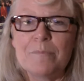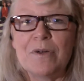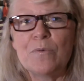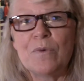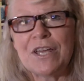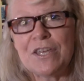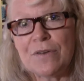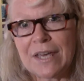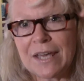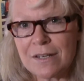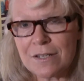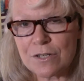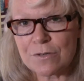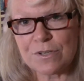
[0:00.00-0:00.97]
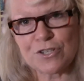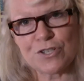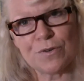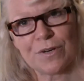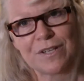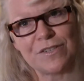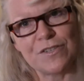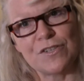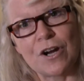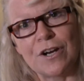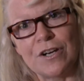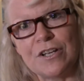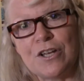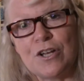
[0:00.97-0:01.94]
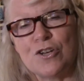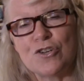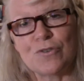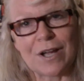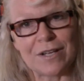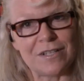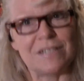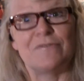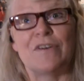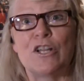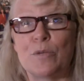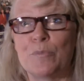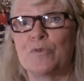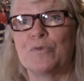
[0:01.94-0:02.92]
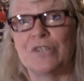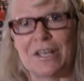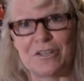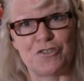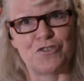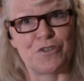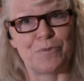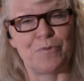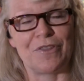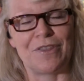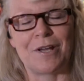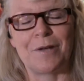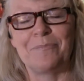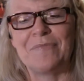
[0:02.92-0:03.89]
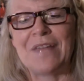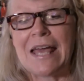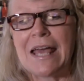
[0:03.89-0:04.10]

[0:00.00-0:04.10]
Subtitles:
But what you can do is you can start trying to develop a relationship with them.